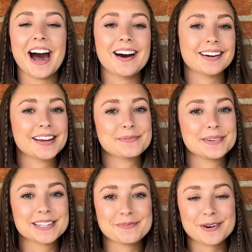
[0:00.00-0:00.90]
All right,
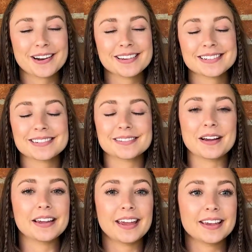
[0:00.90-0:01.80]
mis amores,
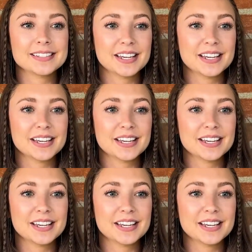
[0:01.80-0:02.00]
este